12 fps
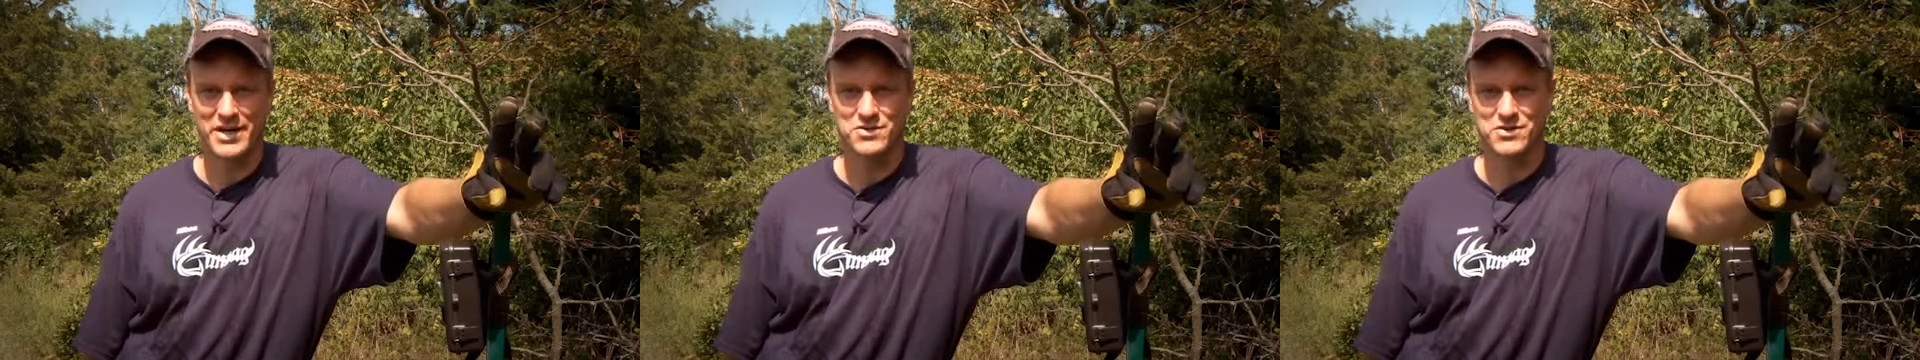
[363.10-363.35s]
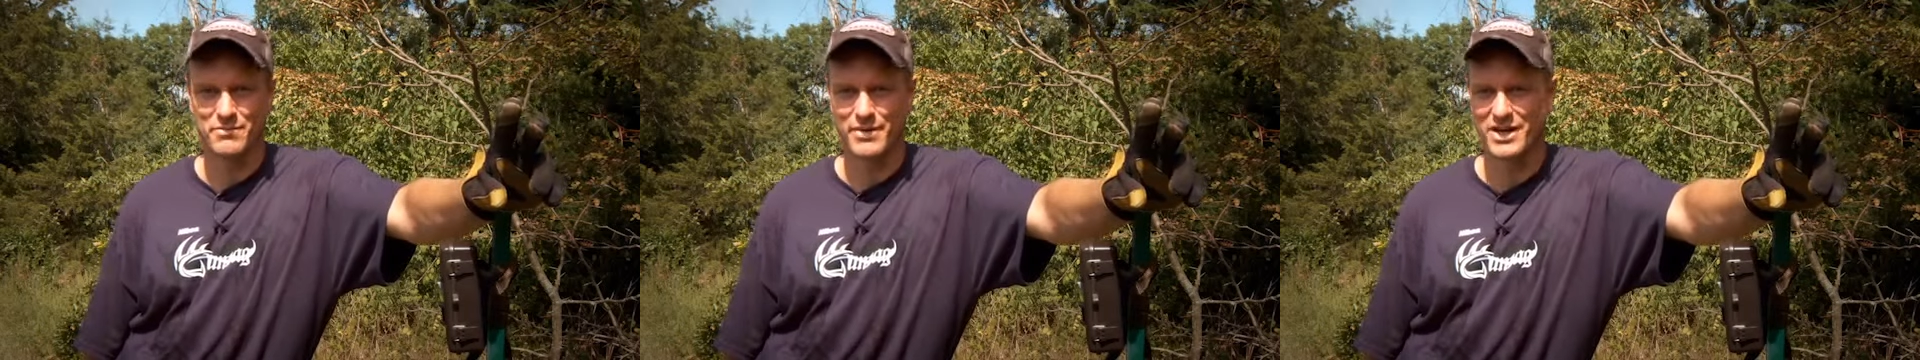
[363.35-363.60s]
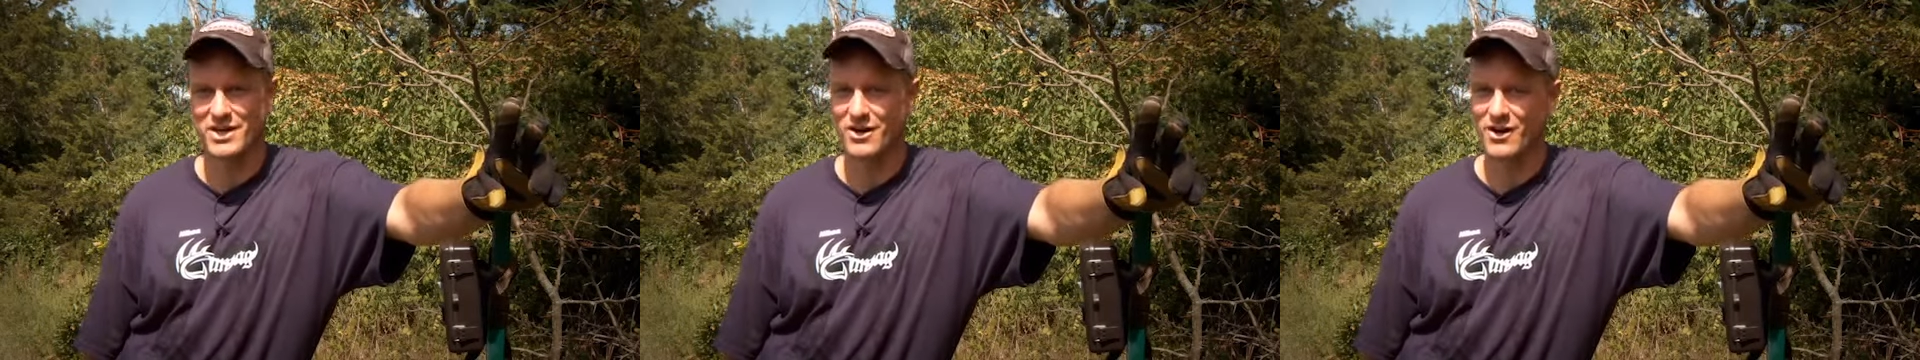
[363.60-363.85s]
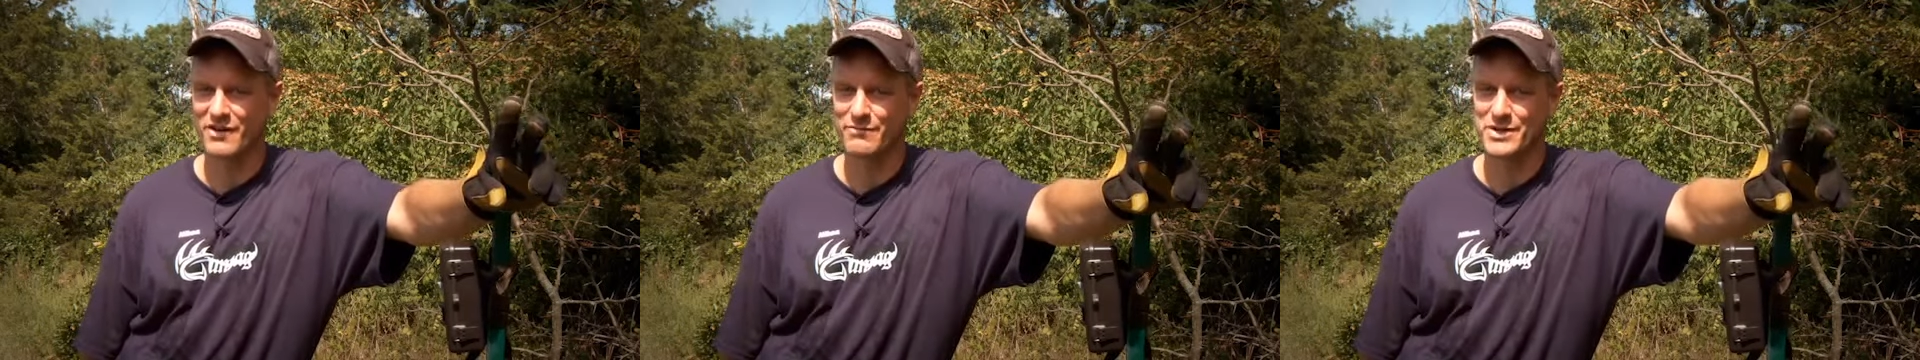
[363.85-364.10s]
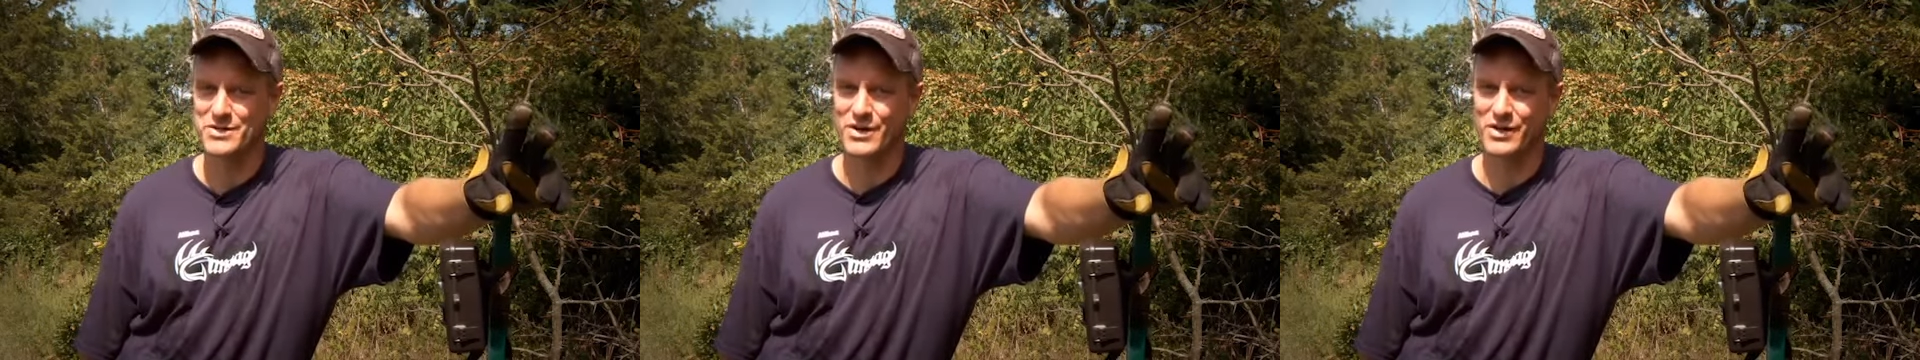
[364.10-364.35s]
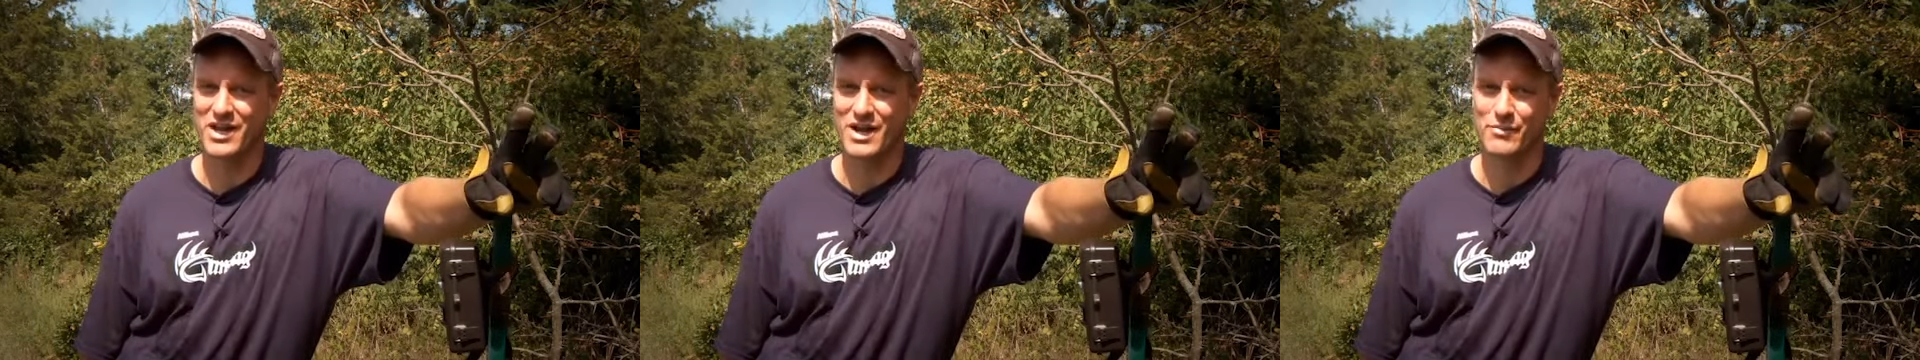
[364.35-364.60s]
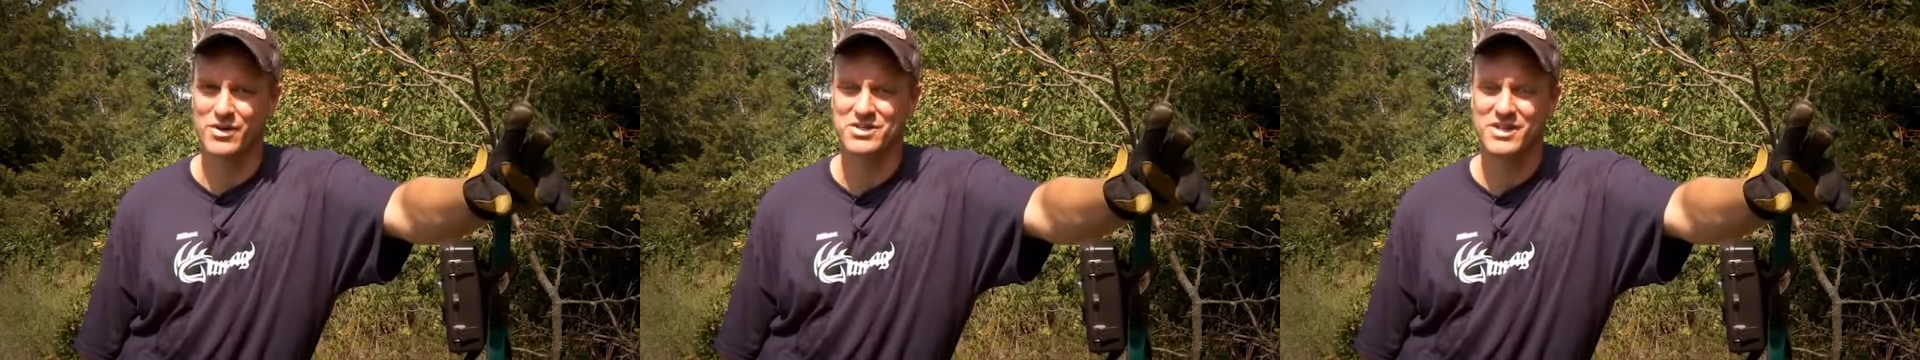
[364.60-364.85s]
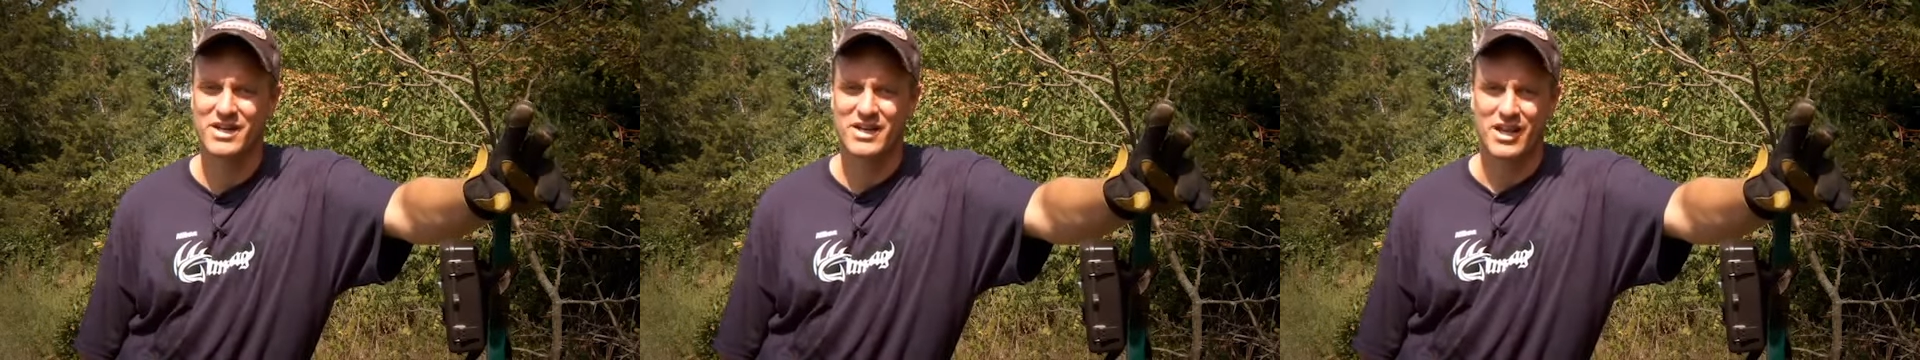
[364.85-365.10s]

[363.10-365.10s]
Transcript: pictures of big deer off my trail cameras,